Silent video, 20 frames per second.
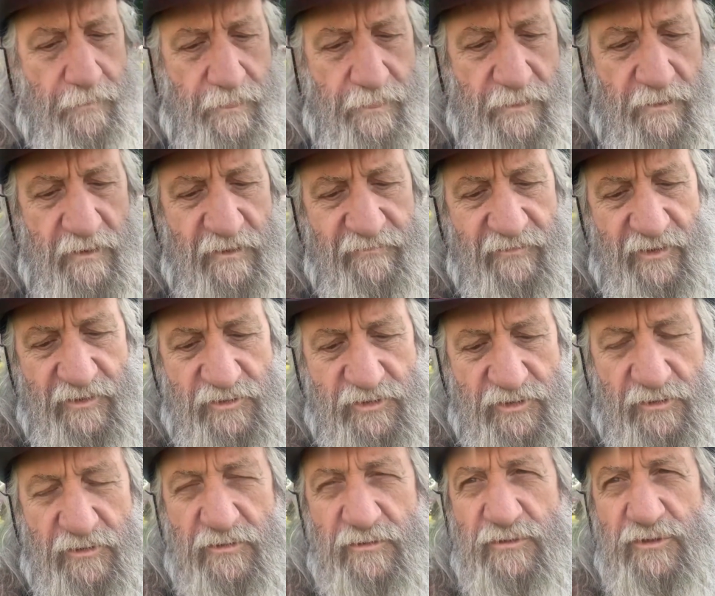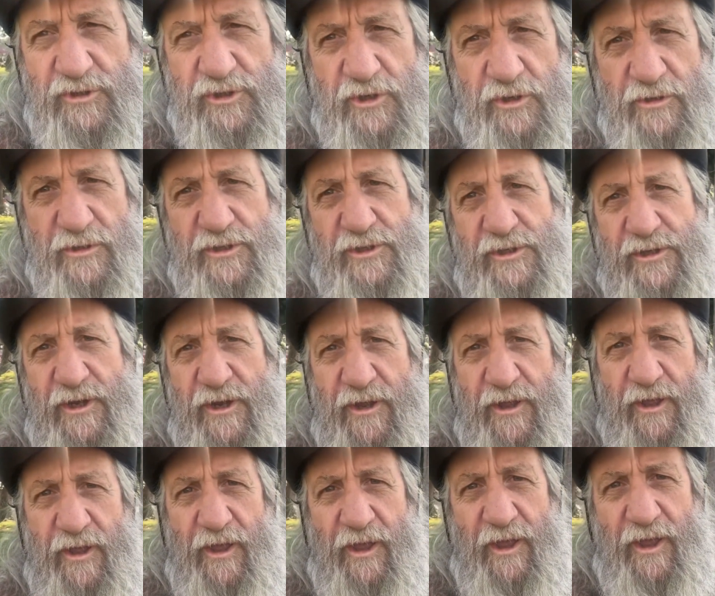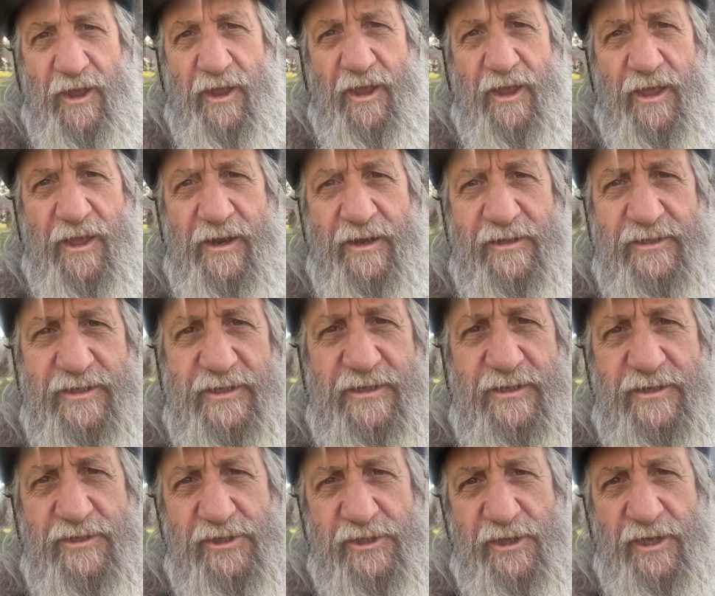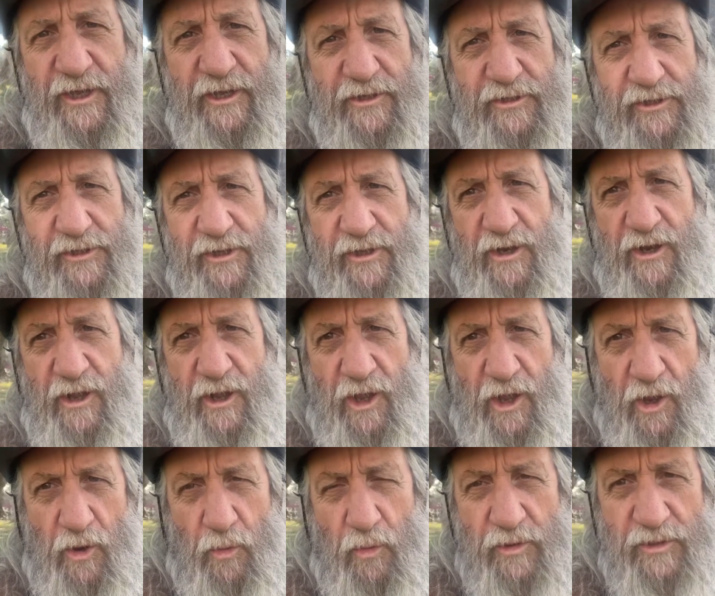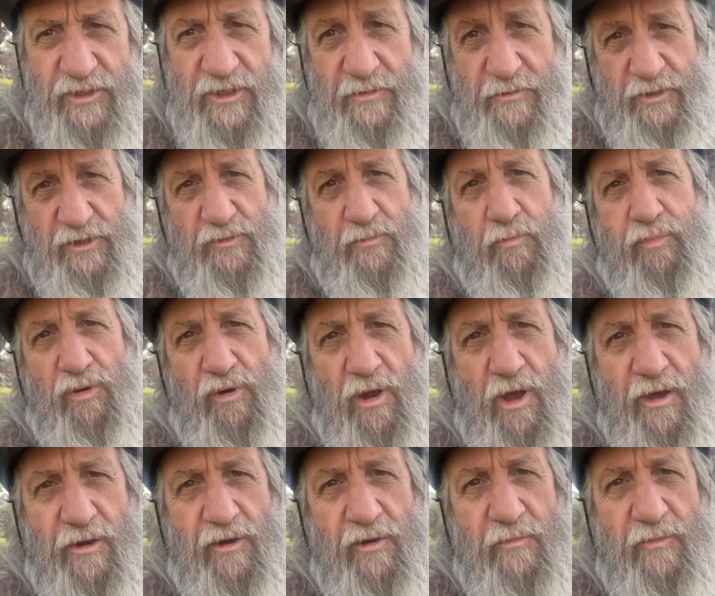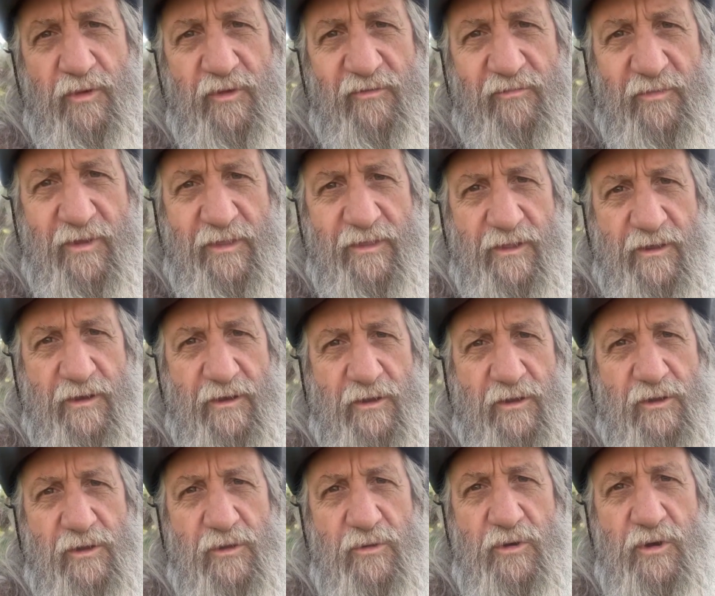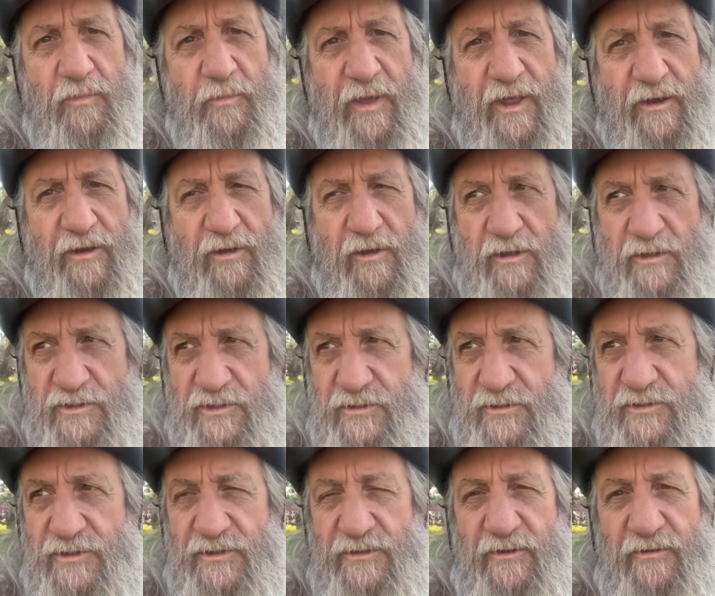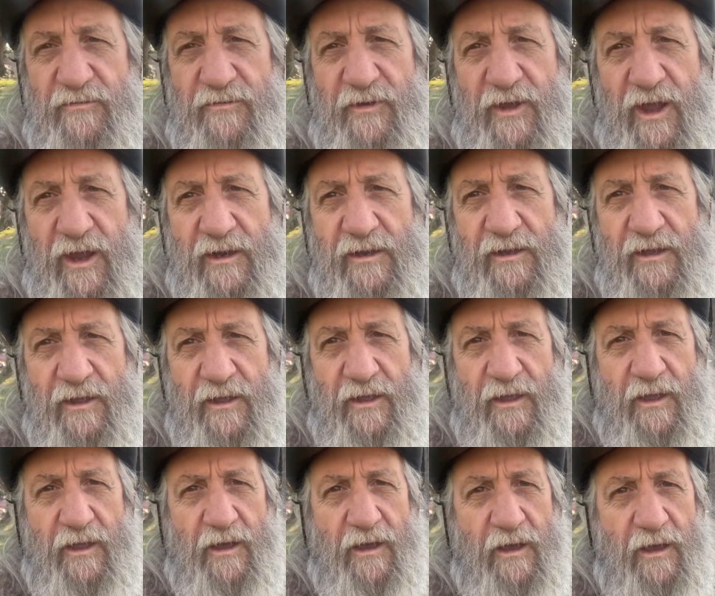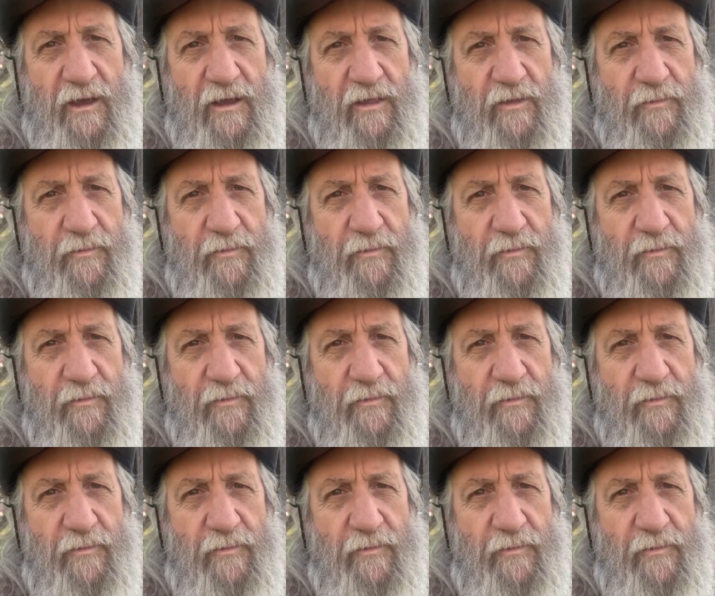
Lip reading: Evangelical Church, in its initiation, was a much broader movement that included Pentecostals, and in fact, the